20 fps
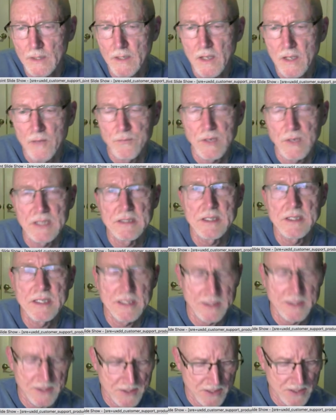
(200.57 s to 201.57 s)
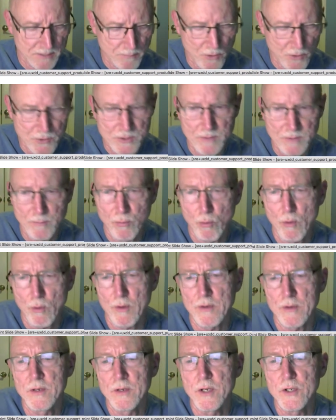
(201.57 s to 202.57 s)
Finally, and this is most
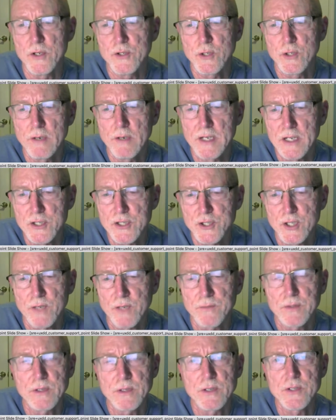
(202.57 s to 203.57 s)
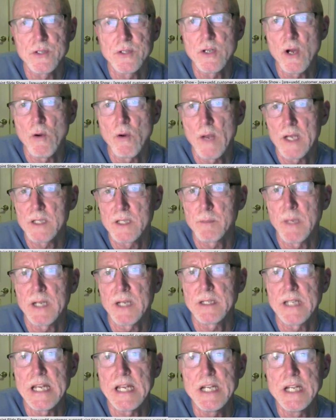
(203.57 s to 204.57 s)
important, during a shift there's no
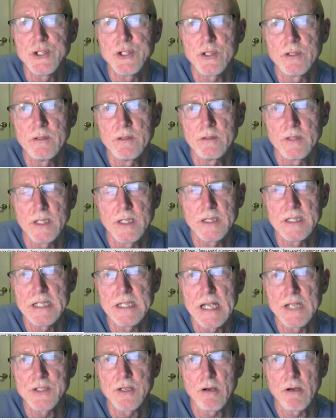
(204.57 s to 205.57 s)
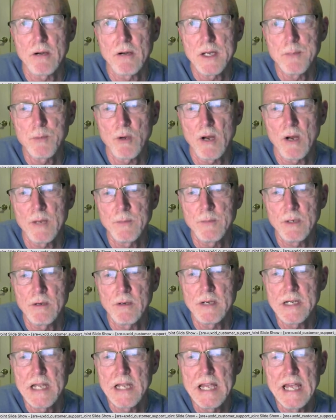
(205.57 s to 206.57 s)
expectation that the SRE
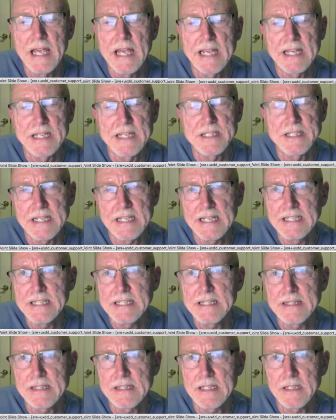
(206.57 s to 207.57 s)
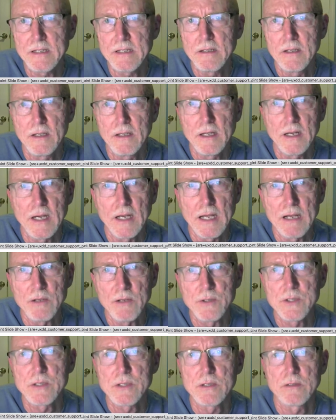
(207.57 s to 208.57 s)
primary gets anything
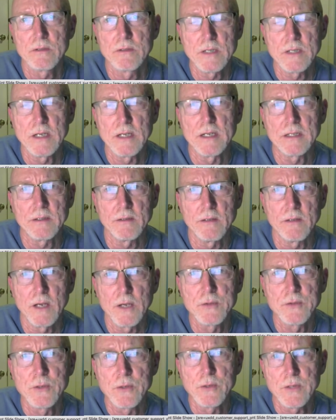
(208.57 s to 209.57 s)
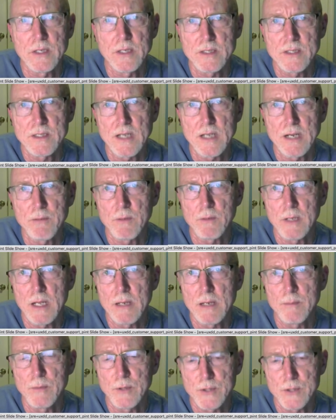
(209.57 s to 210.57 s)
else done other than
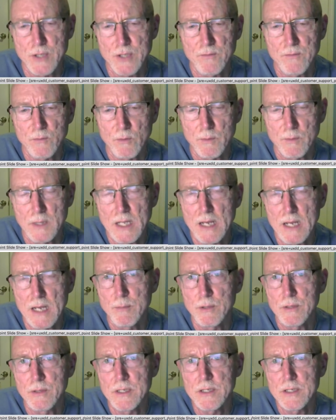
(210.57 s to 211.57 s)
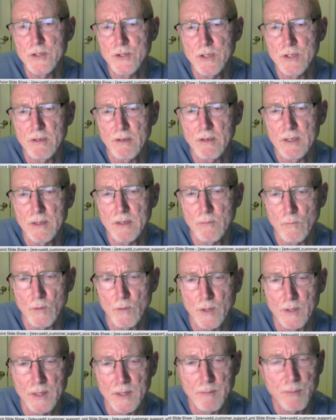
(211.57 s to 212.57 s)
software reliability engineering
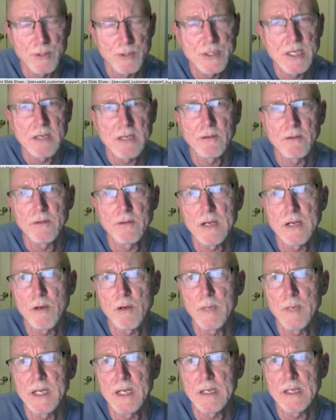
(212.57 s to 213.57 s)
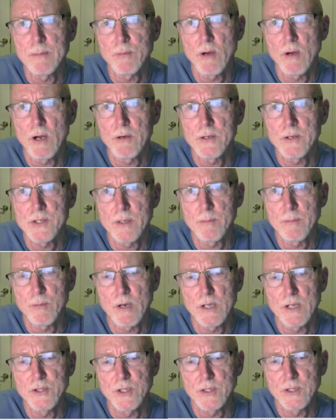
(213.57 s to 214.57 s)
work. In particular, they don't make any progress on
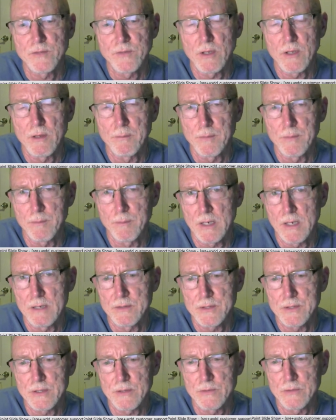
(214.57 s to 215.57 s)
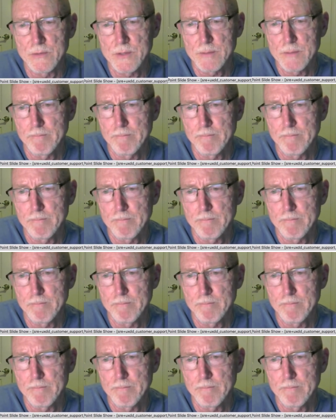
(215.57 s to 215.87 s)
project development milestones.